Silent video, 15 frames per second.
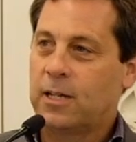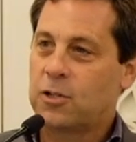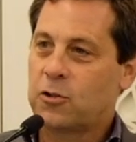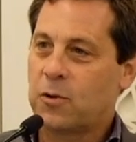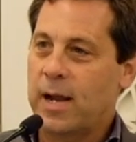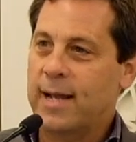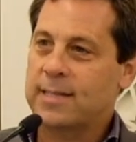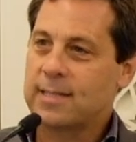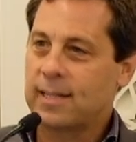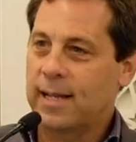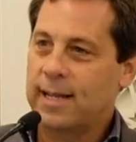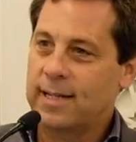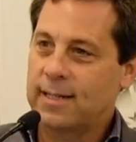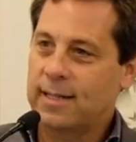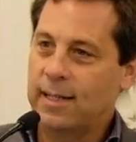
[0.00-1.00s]

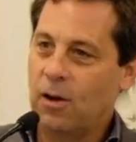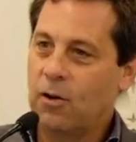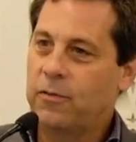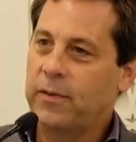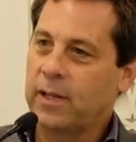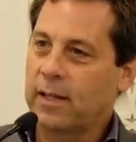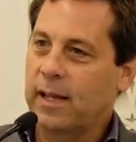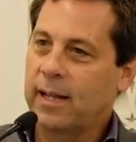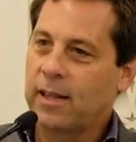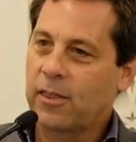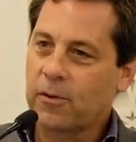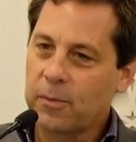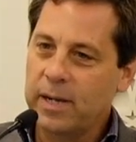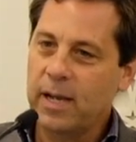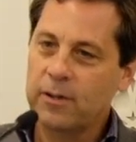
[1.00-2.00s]
translated the ophiolite
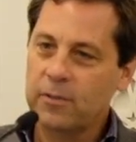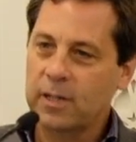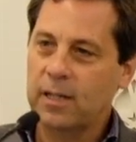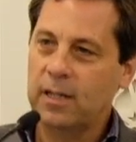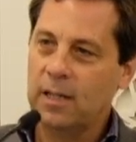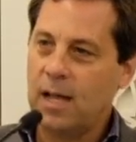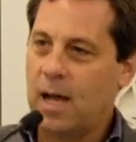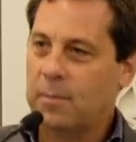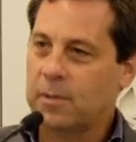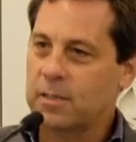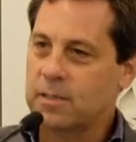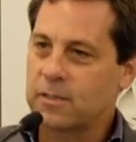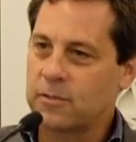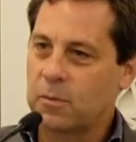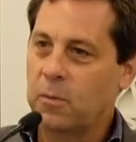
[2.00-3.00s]
300
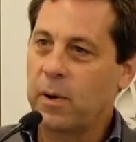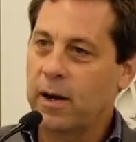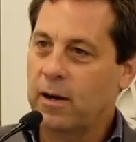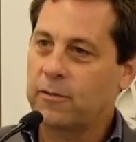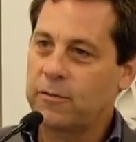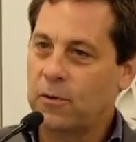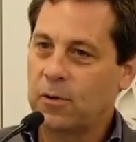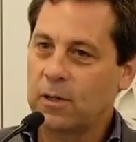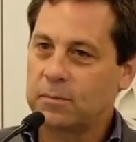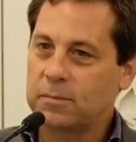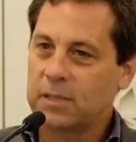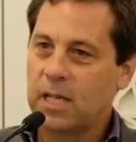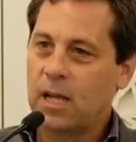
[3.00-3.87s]
kilometers from where it formed